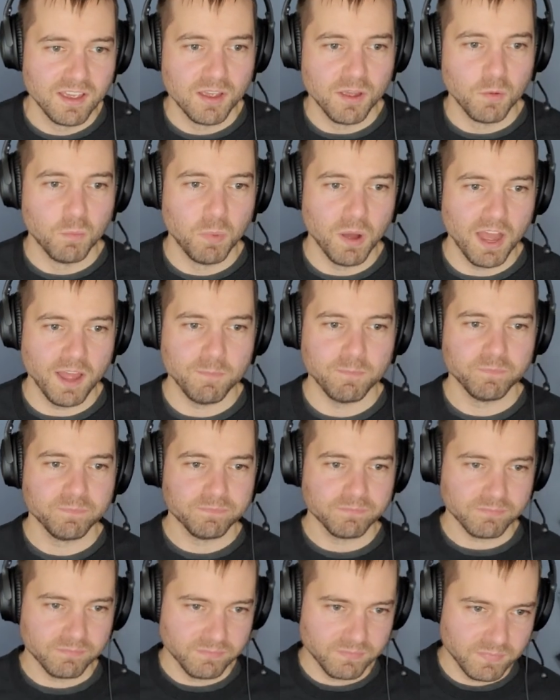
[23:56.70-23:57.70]
But
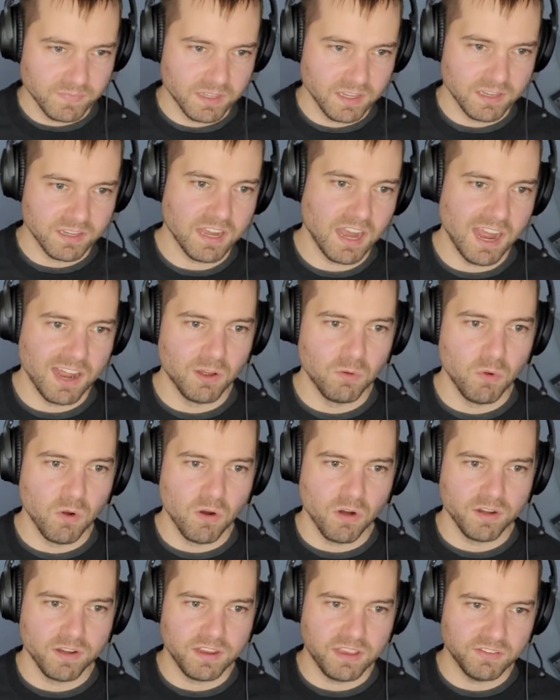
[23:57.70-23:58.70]
Kyle
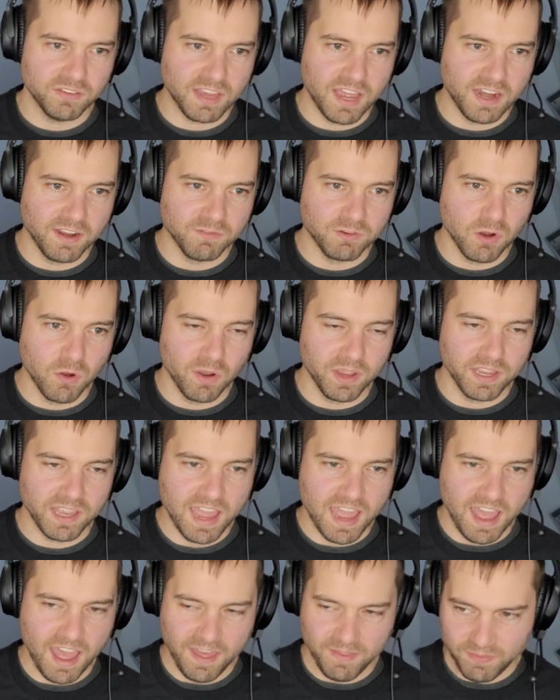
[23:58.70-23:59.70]
Ward is kind of going
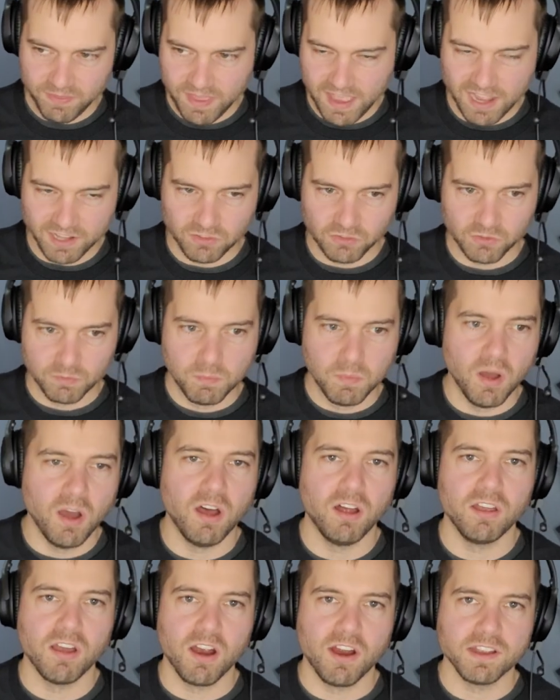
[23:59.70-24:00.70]
at that
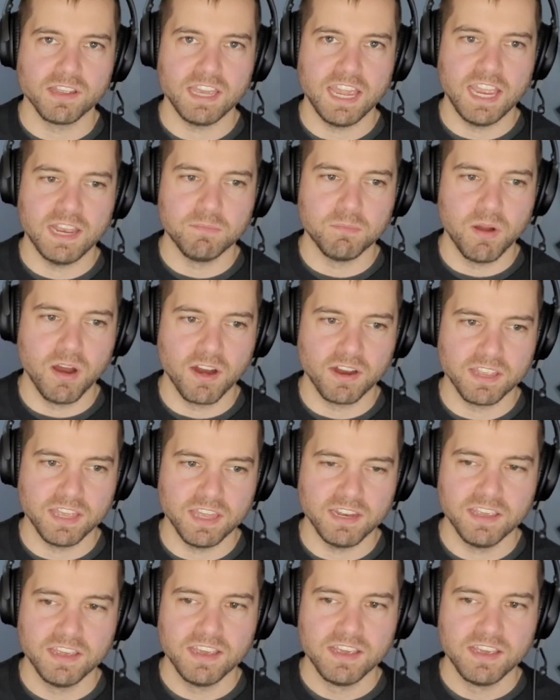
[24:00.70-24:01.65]
small arcade market.